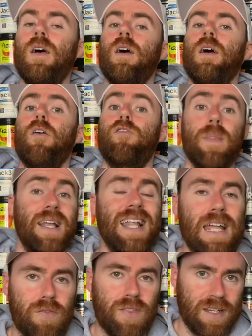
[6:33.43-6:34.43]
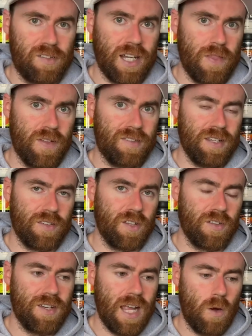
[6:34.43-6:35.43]
From the leaf, they say in this instance.
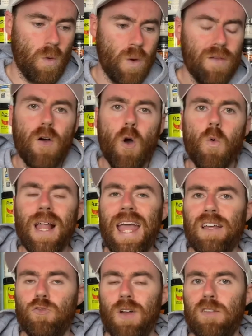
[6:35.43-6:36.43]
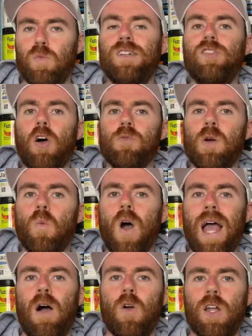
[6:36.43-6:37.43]
Now, with all extracts, we don't know what
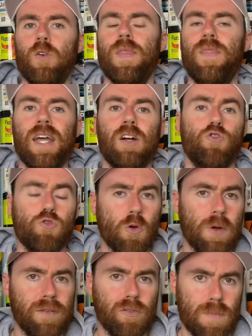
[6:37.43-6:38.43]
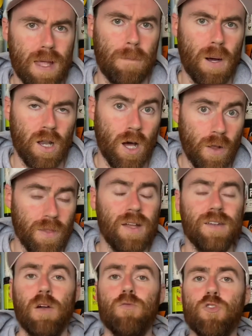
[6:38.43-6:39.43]
alkaloid they are drawing from that plant.
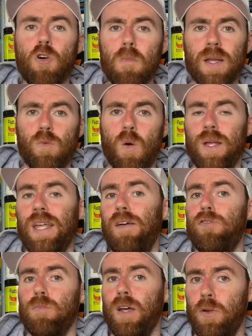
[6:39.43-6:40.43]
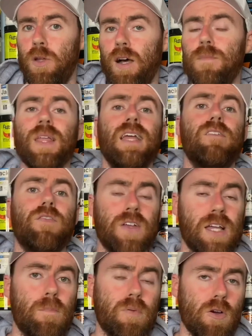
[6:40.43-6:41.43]
Now, normally what we get from coca is
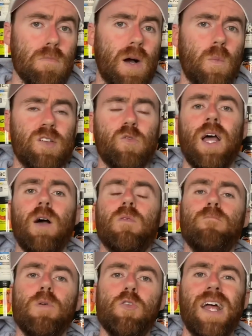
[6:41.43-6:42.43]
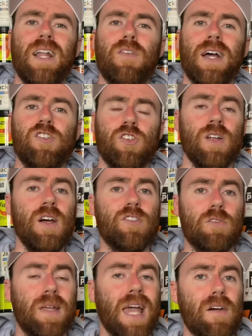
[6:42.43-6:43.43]
theobromine, which will help with mood elevation, some
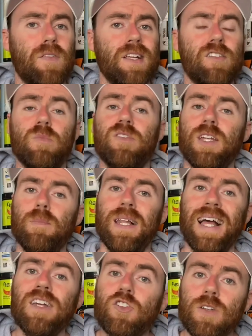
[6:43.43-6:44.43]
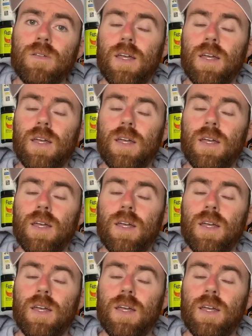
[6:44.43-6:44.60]
caffeine, some stimulation,